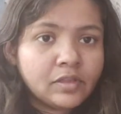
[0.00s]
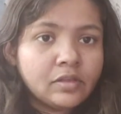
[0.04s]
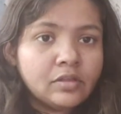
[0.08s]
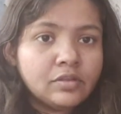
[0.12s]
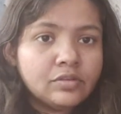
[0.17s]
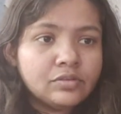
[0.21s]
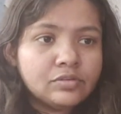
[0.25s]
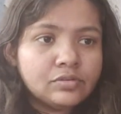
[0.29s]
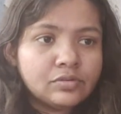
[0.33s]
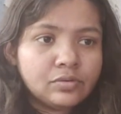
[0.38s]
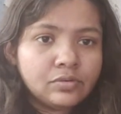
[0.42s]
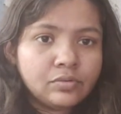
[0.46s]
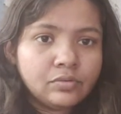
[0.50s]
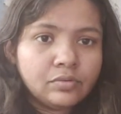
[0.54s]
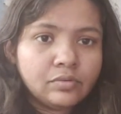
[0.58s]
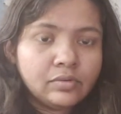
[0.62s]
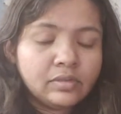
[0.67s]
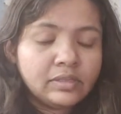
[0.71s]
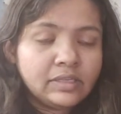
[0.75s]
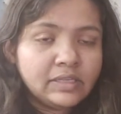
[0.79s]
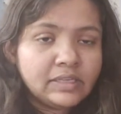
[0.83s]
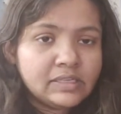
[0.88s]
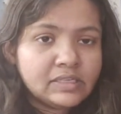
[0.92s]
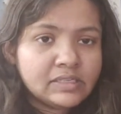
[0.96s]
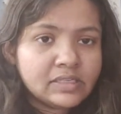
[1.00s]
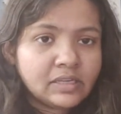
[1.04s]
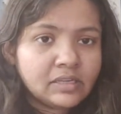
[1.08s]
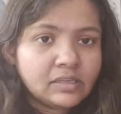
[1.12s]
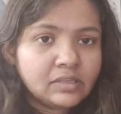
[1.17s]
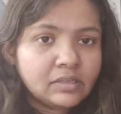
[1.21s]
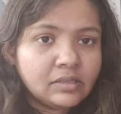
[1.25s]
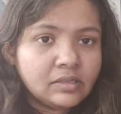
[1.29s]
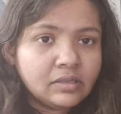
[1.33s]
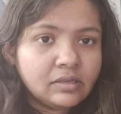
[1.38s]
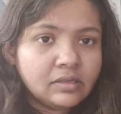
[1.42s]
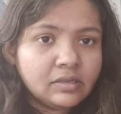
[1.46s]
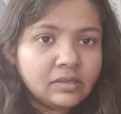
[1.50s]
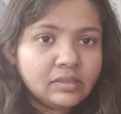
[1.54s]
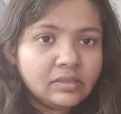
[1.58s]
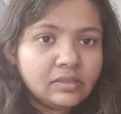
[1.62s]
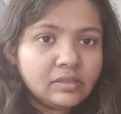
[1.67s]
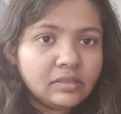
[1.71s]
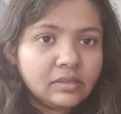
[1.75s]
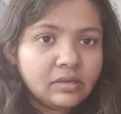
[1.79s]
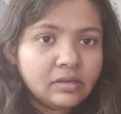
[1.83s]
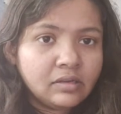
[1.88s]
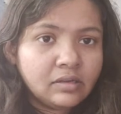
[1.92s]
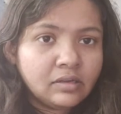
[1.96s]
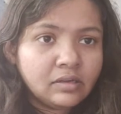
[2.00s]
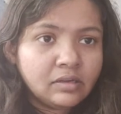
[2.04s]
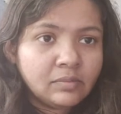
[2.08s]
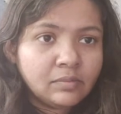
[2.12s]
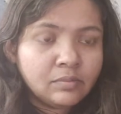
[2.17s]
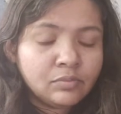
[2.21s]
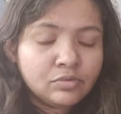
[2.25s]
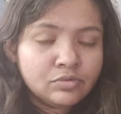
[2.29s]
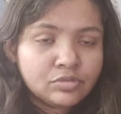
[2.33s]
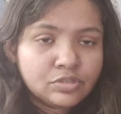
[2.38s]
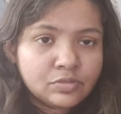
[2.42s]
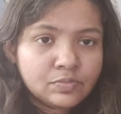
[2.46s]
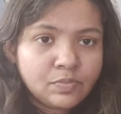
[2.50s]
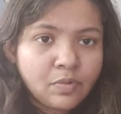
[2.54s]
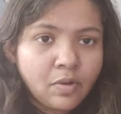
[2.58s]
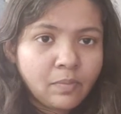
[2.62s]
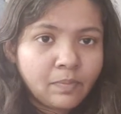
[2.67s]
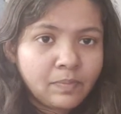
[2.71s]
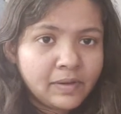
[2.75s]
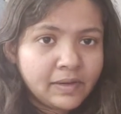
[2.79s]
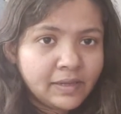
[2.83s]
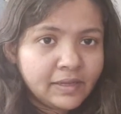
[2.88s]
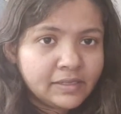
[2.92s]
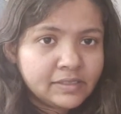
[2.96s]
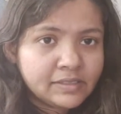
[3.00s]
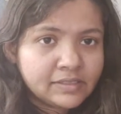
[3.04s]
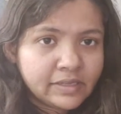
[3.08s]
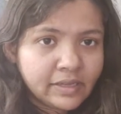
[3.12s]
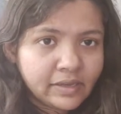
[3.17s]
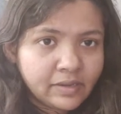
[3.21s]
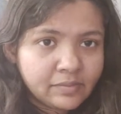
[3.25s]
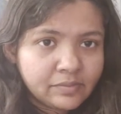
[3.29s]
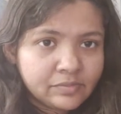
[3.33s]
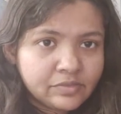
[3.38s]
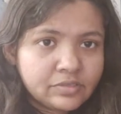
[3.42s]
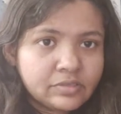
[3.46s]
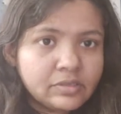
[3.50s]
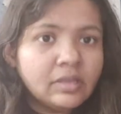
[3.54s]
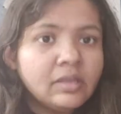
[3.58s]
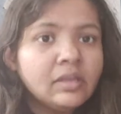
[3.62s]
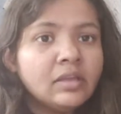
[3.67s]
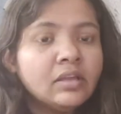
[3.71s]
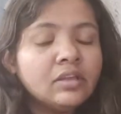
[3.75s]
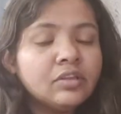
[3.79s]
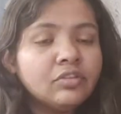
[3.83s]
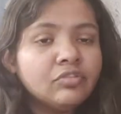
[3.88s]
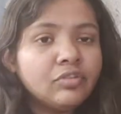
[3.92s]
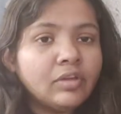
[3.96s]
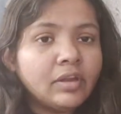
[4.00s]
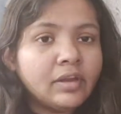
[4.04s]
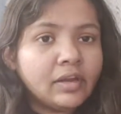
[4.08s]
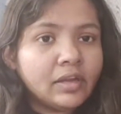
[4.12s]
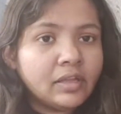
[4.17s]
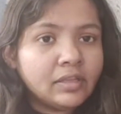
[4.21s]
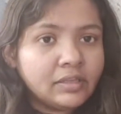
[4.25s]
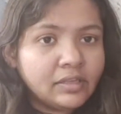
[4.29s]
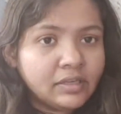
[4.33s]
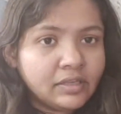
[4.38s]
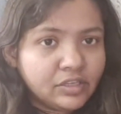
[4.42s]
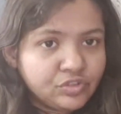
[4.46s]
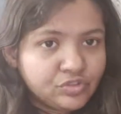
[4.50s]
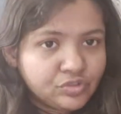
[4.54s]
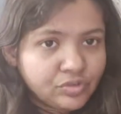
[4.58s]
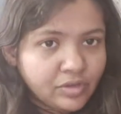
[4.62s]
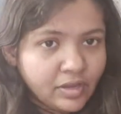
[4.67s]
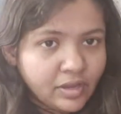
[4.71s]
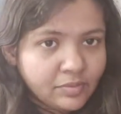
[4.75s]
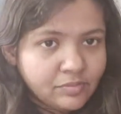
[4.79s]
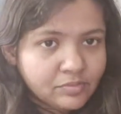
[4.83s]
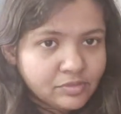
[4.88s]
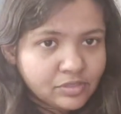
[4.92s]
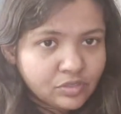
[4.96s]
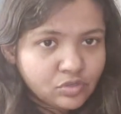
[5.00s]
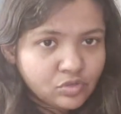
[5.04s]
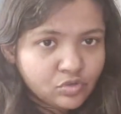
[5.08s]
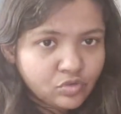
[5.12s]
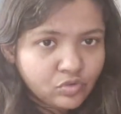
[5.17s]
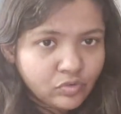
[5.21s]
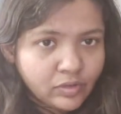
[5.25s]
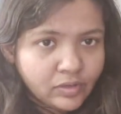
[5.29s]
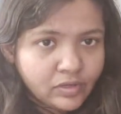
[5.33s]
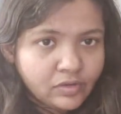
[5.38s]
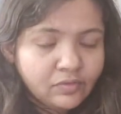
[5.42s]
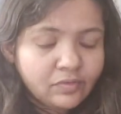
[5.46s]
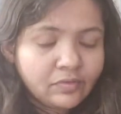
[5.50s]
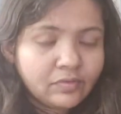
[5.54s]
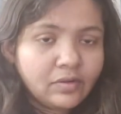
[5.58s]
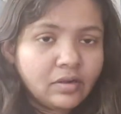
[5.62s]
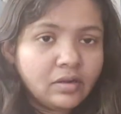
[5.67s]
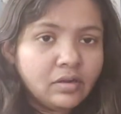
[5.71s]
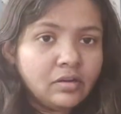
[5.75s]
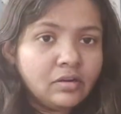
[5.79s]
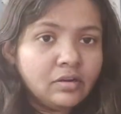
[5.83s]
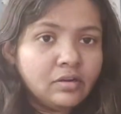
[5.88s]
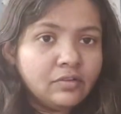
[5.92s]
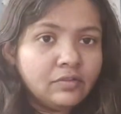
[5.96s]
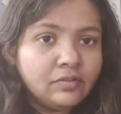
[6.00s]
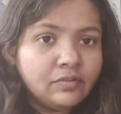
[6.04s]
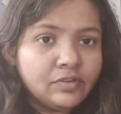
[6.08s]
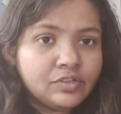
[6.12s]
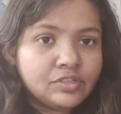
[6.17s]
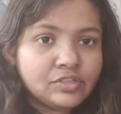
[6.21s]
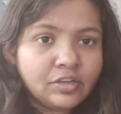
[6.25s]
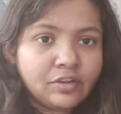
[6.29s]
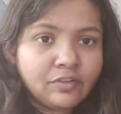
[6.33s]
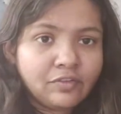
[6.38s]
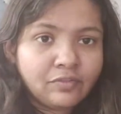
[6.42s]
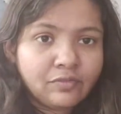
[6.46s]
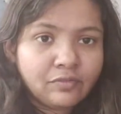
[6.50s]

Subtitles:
So these are the most popular exams. There are other exams as well, which are